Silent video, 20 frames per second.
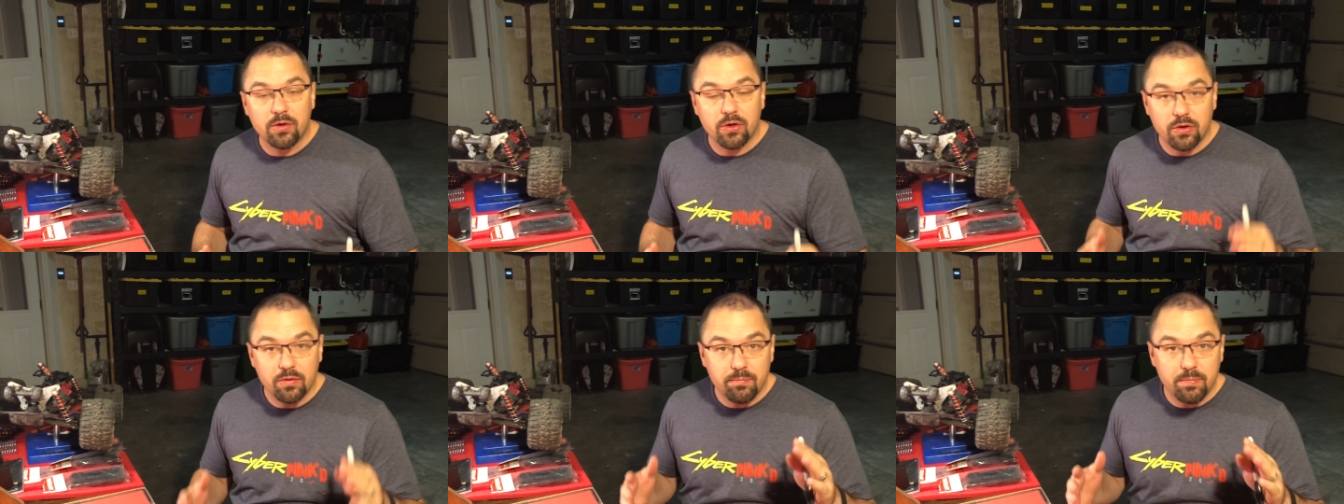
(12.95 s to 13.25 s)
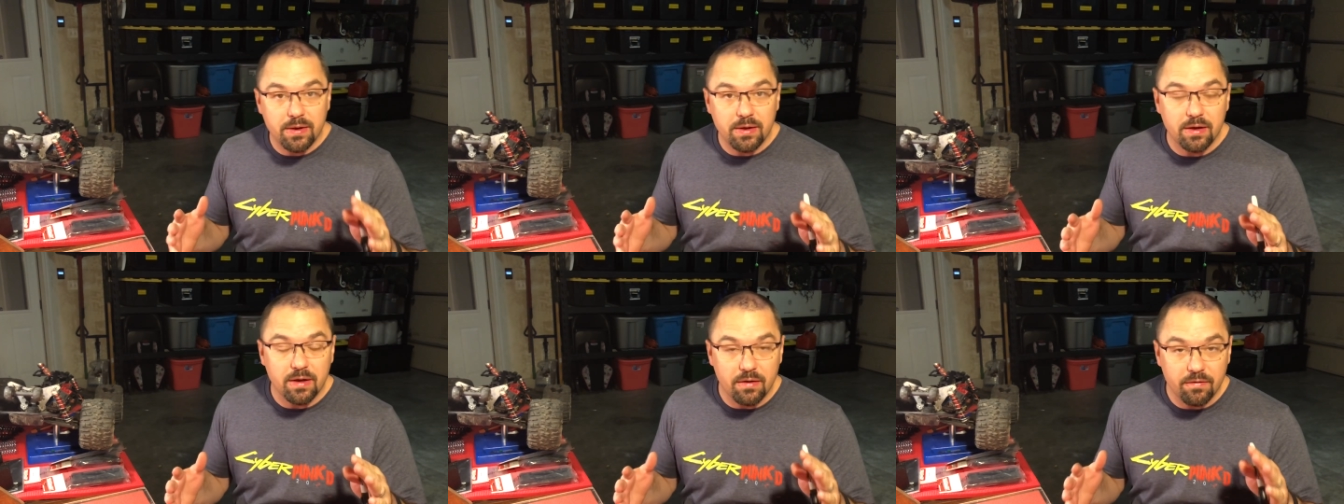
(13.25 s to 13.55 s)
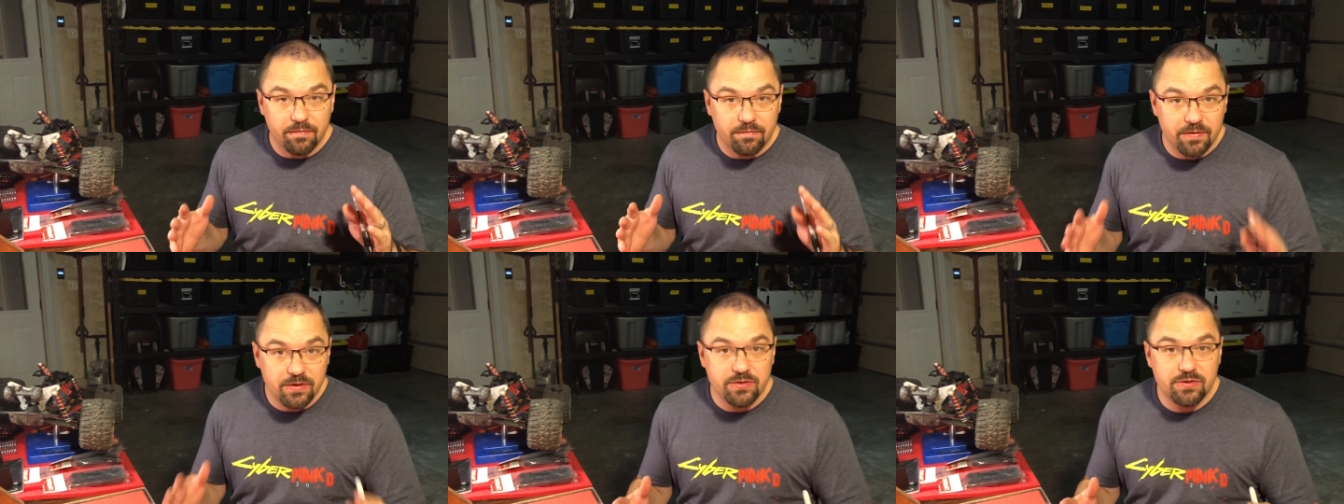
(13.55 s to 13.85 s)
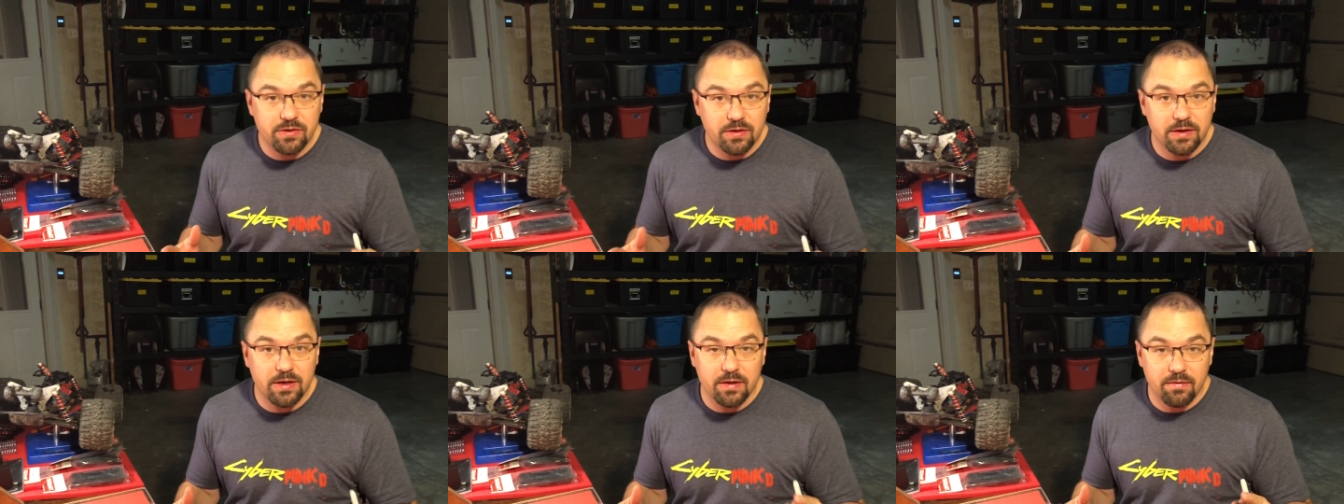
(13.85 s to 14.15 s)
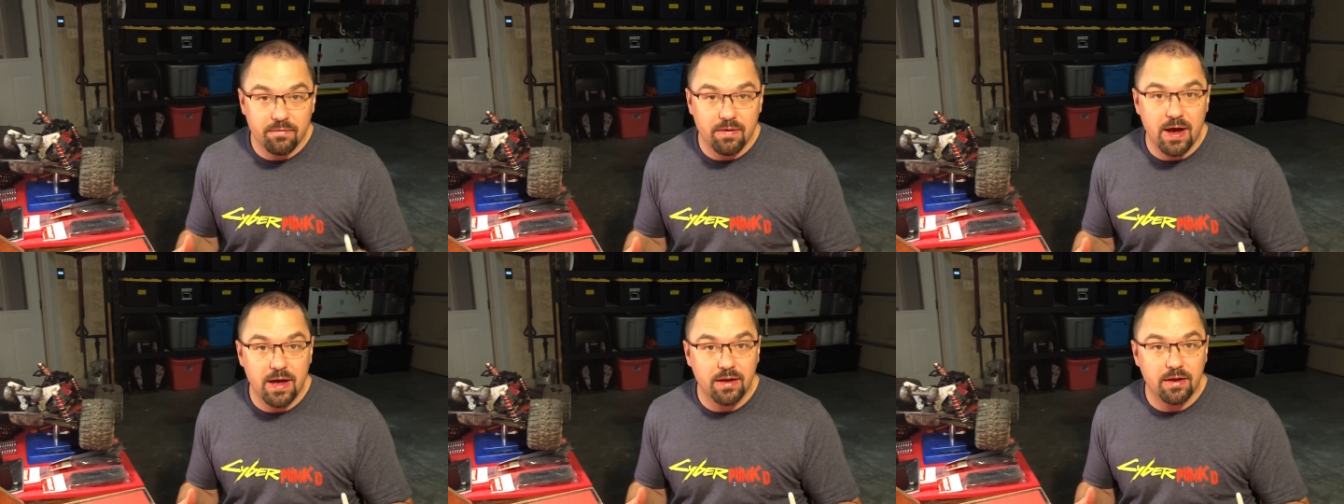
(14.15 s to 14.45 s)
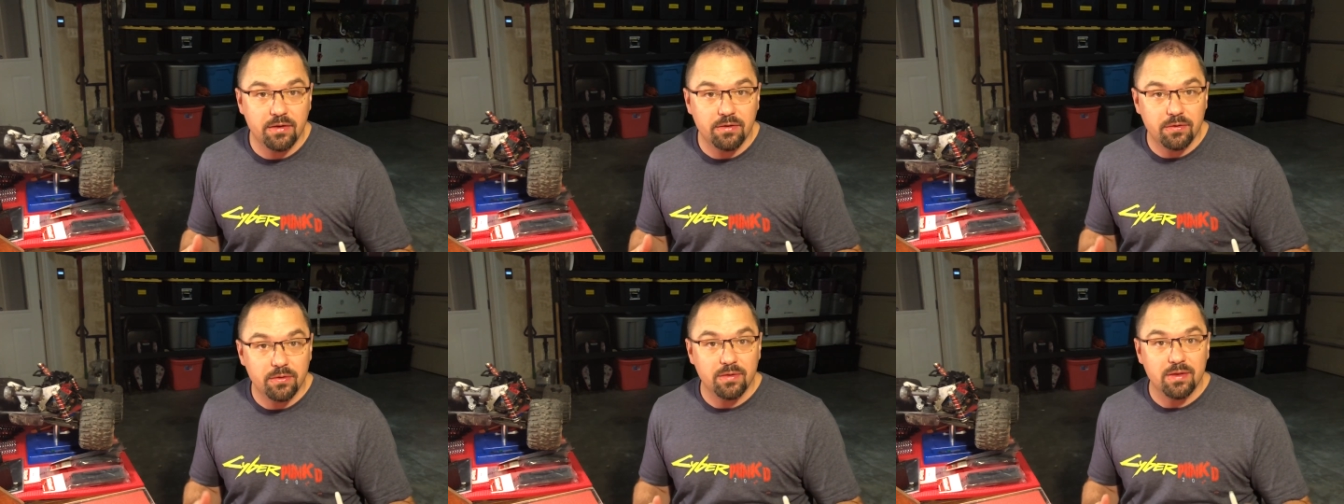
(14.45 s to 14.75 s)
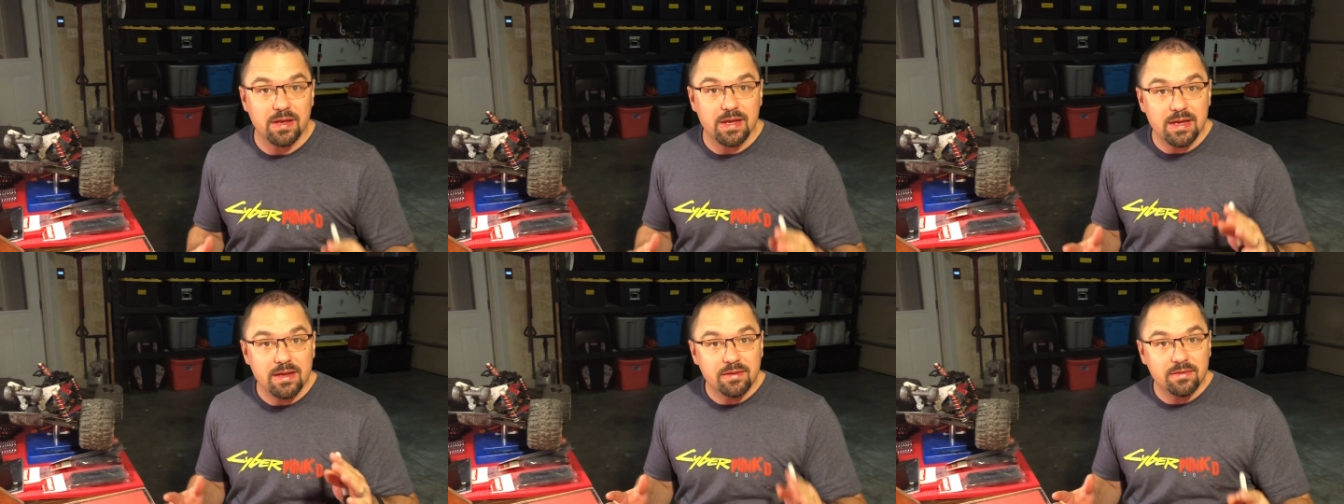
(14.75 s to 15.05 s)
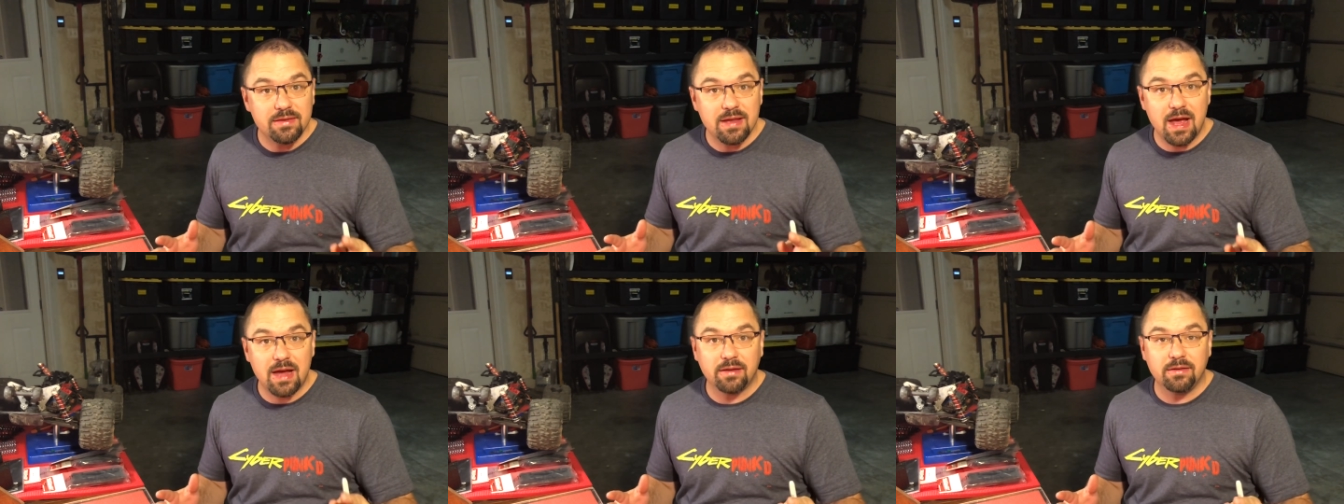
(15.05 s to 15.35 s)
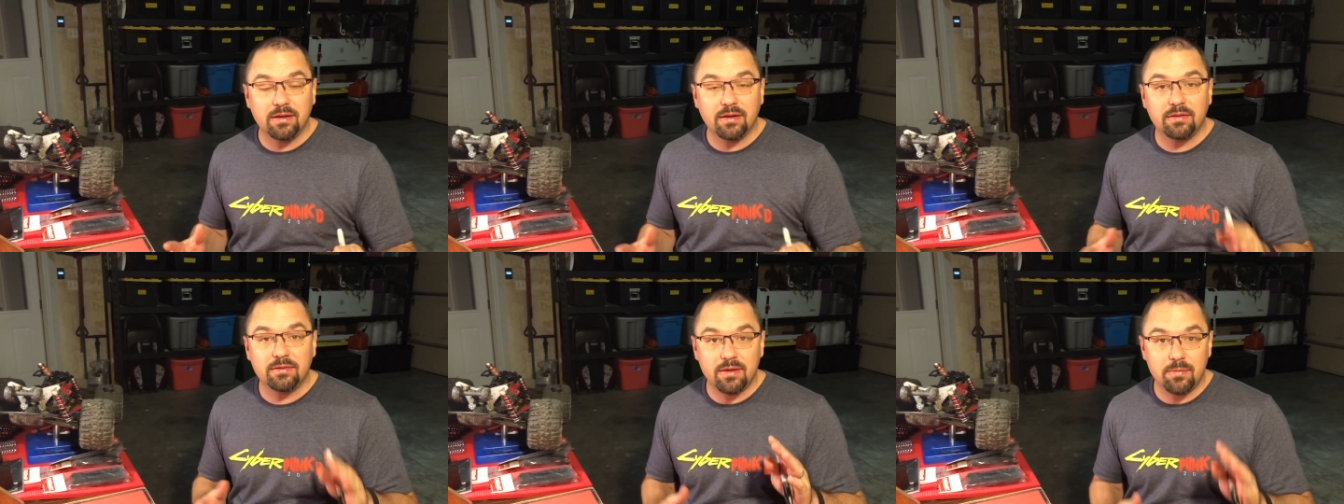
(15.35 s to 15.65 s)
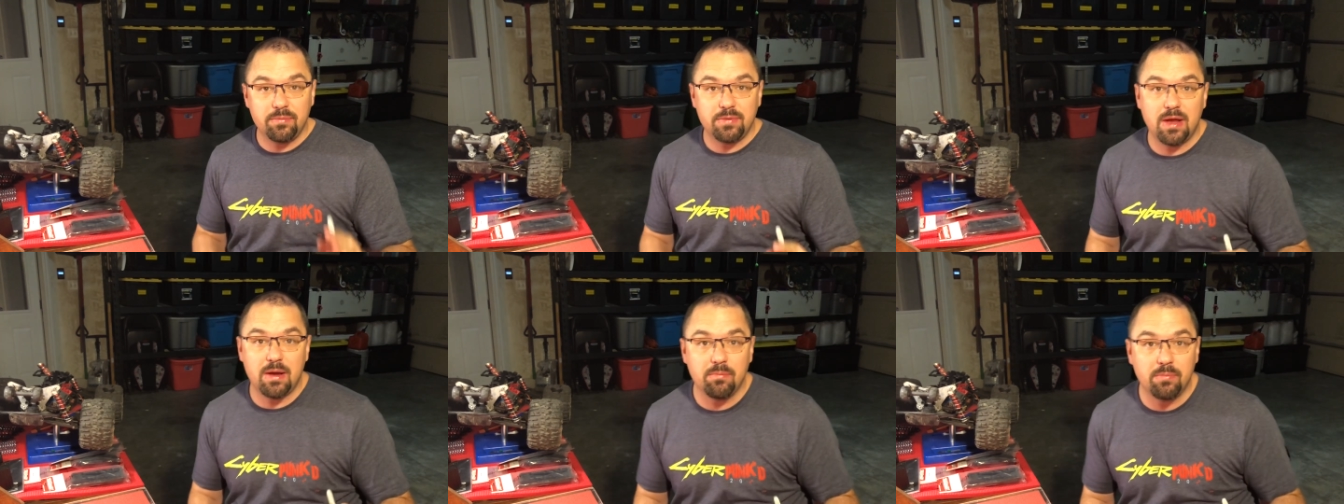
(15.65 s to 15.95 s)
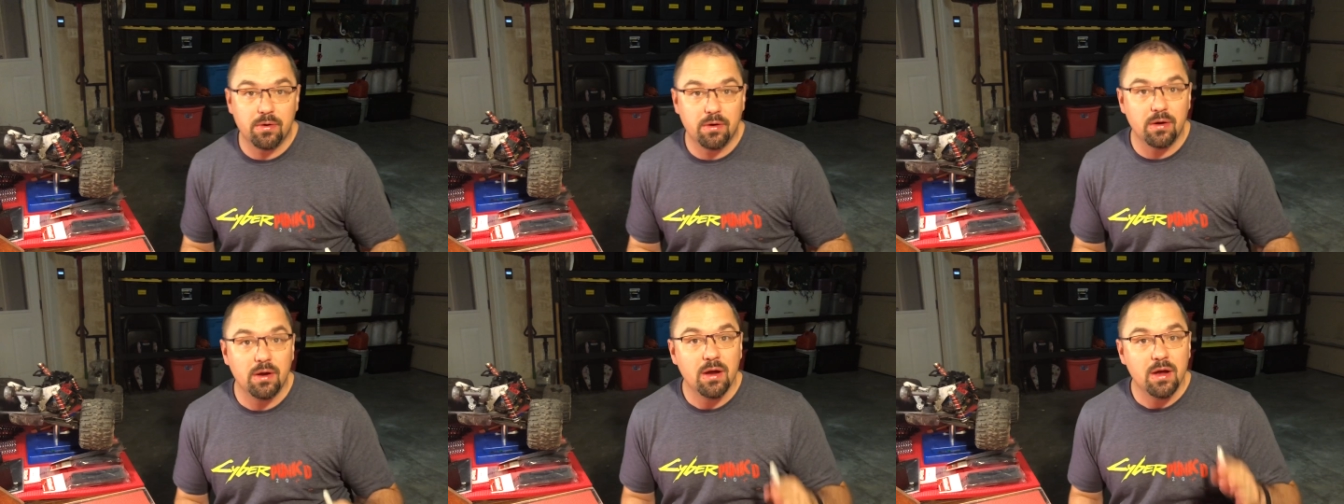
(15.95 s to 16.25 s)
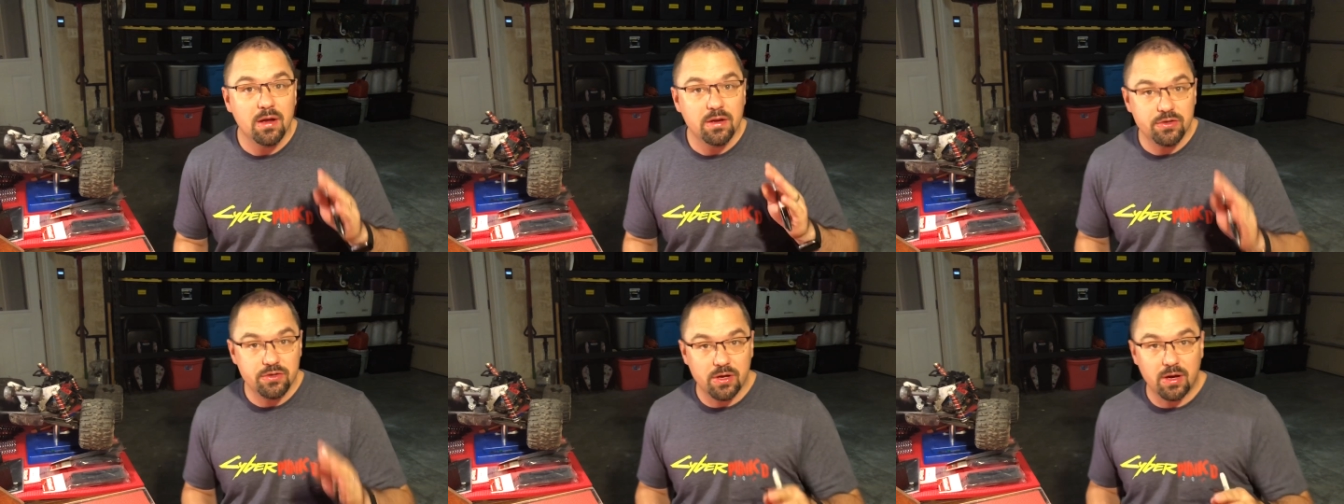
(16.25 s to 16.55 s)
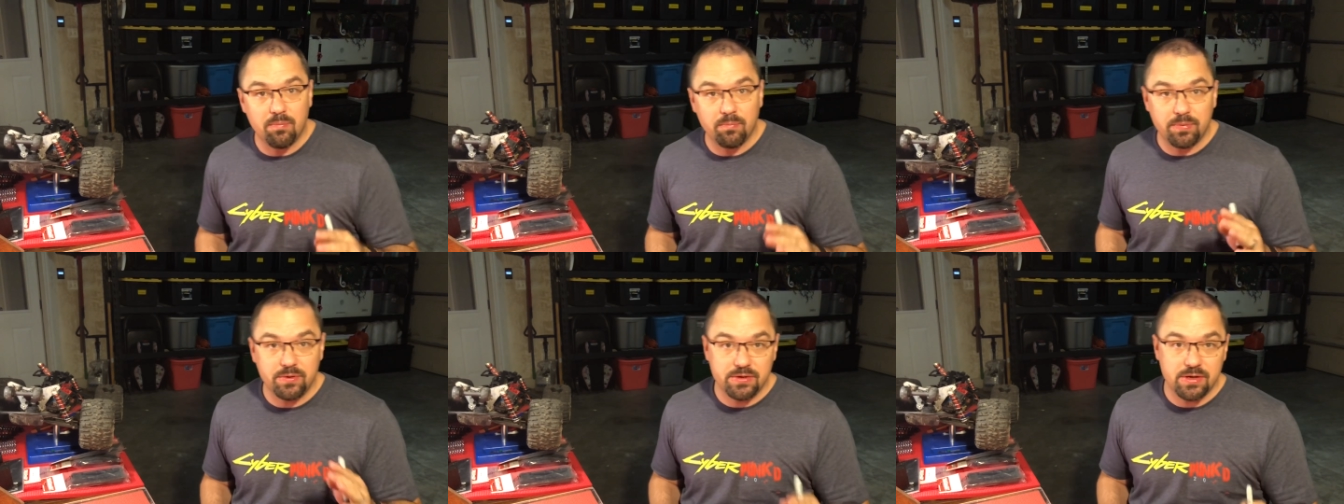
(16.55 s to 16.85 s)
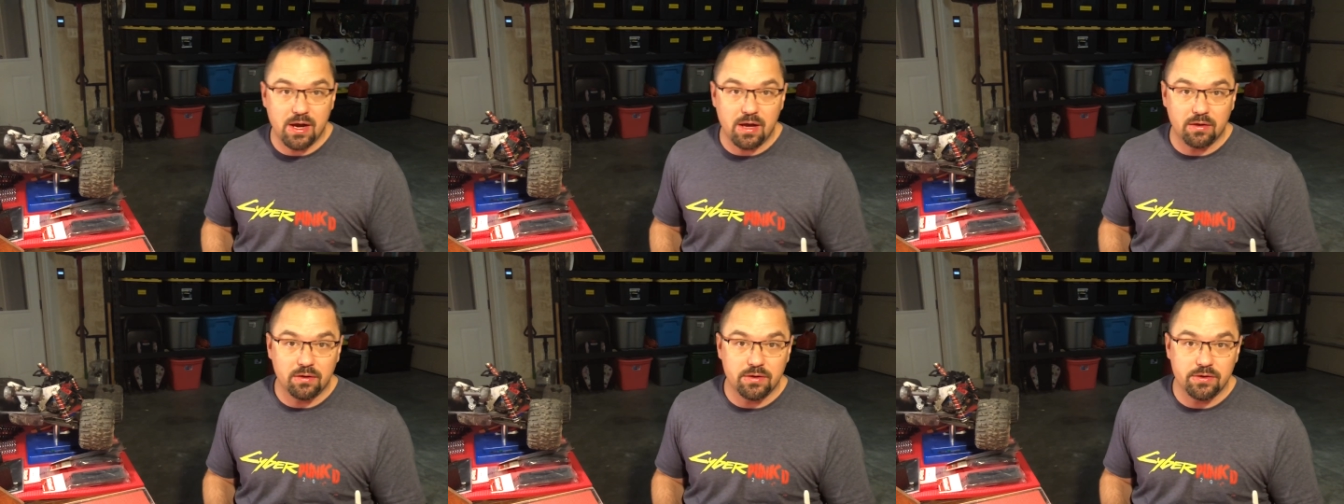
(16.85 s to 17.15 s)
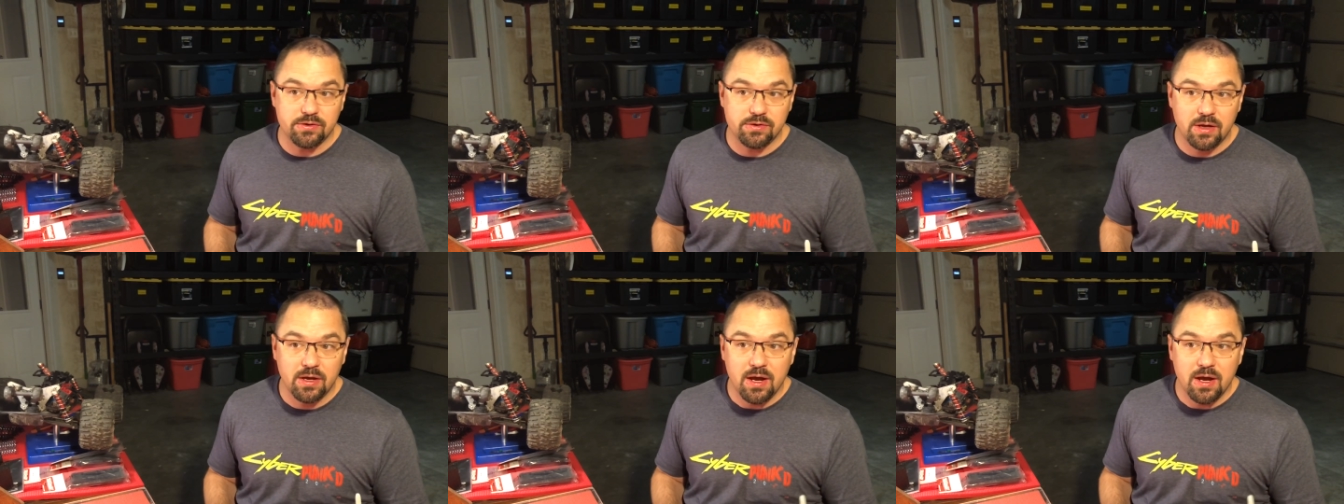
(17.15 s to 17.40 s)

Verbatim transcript: you've been officially invited to the East Tactics September Jump Challenge.